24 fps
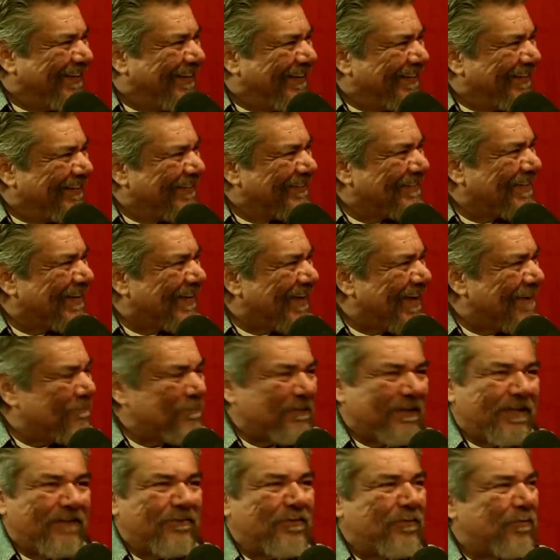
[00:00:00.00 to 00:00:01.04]
He goes, I can't
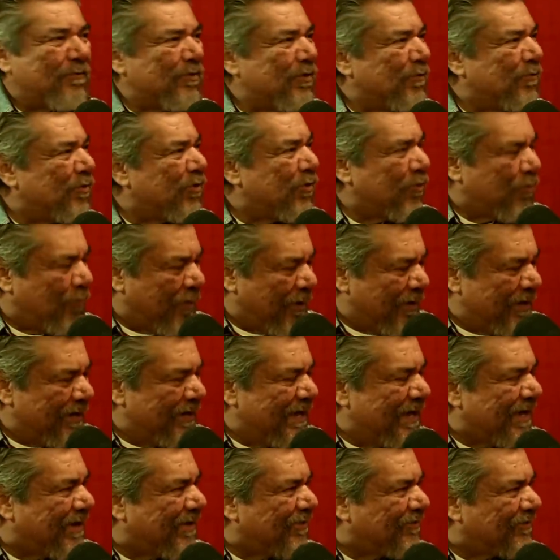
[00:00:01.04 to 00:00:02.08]
believe we were wearing
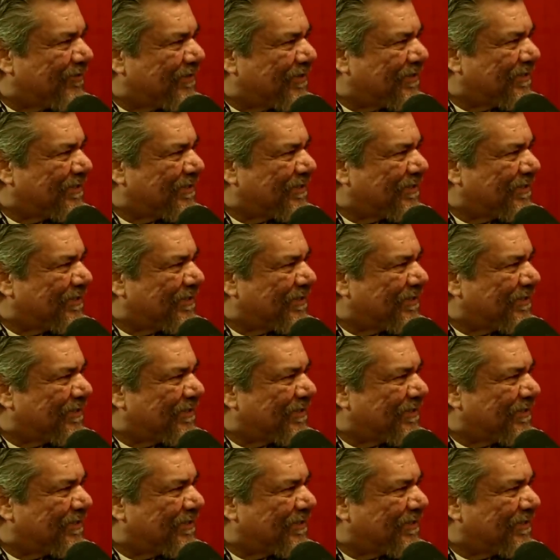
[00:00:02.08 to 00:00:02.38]
knickers.